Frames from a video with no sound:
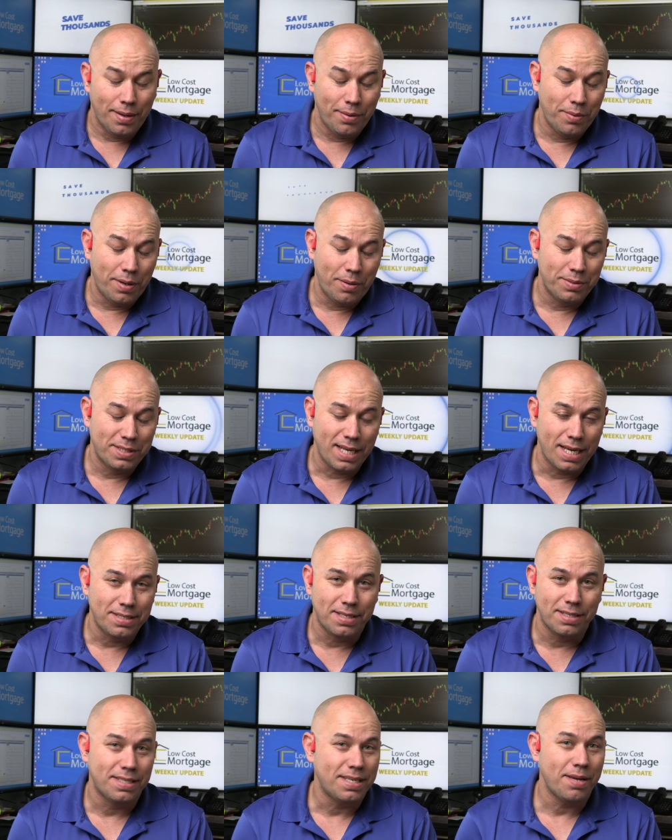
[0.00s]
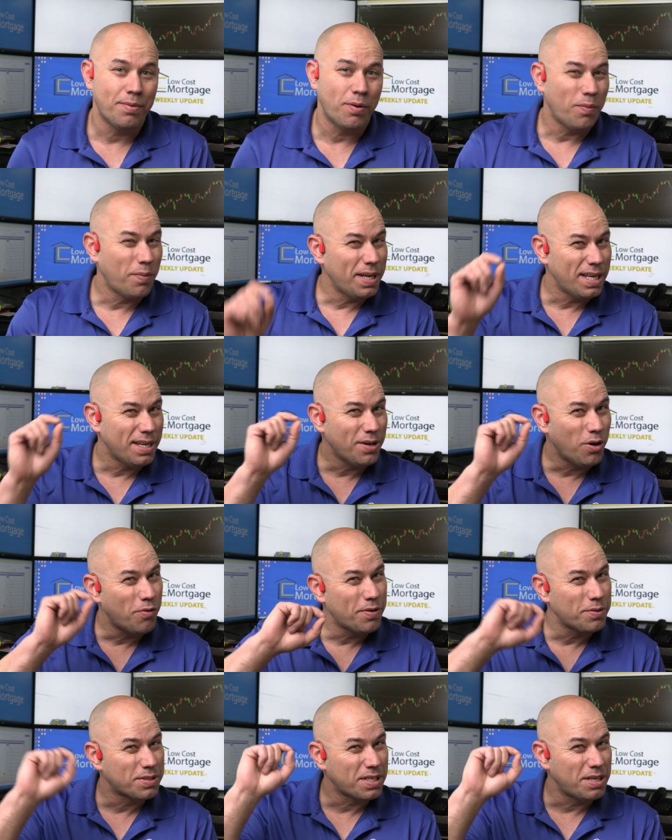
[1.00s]
It was nice to see, but we didn't know
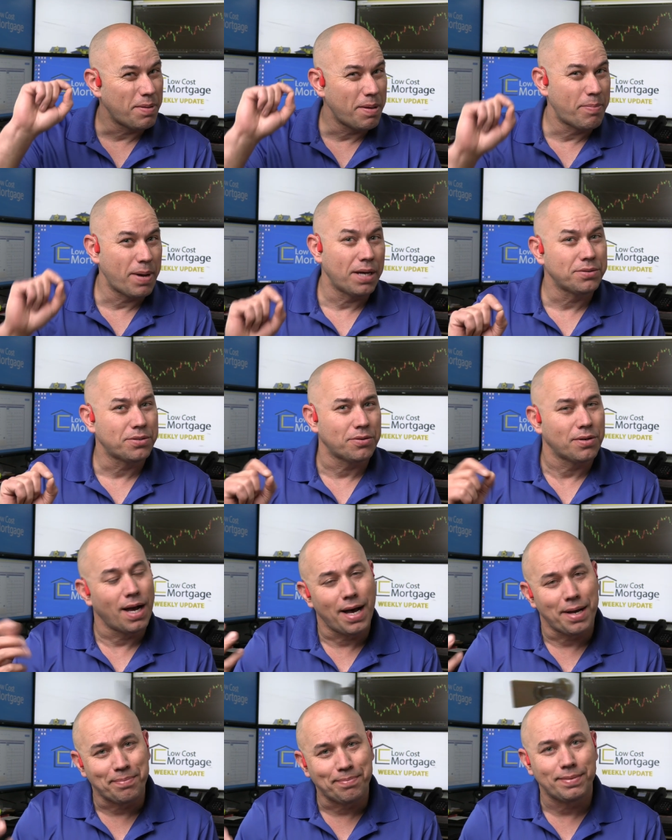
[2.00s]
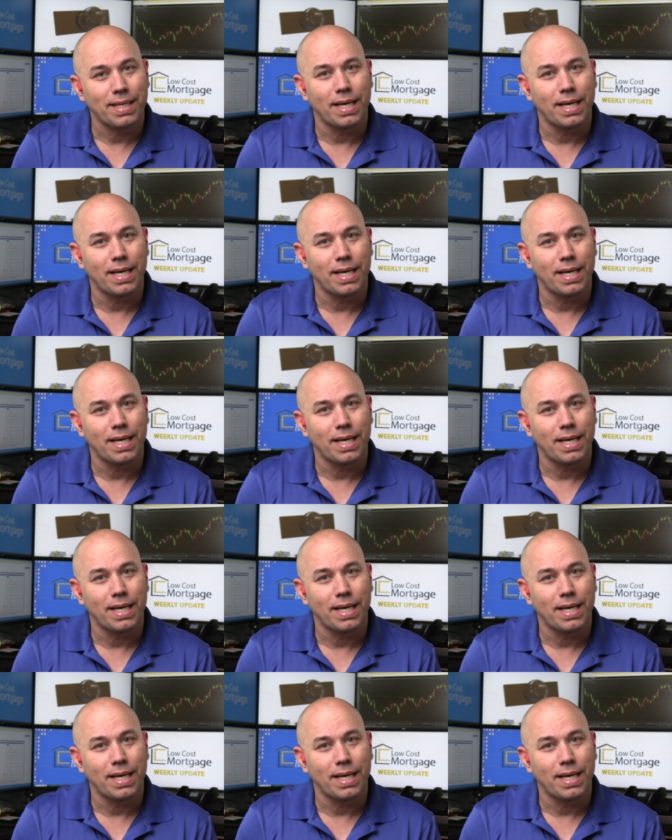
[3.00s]
if it was going to be bounce or not.